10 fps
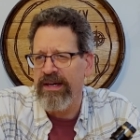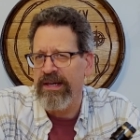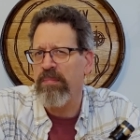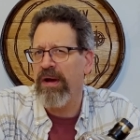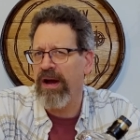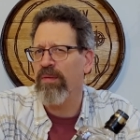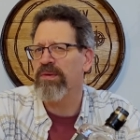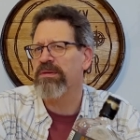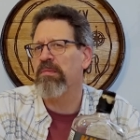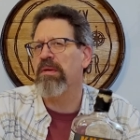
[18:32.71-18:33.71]
compare it
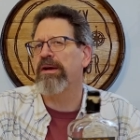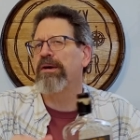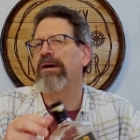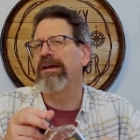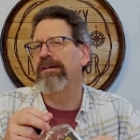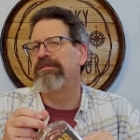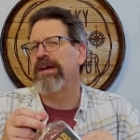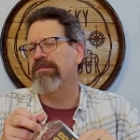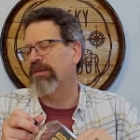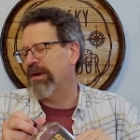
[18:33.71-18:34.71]
with some of my current
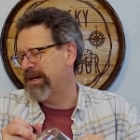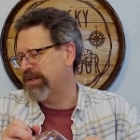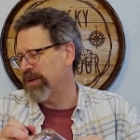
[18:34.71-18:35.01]
favorite ryes.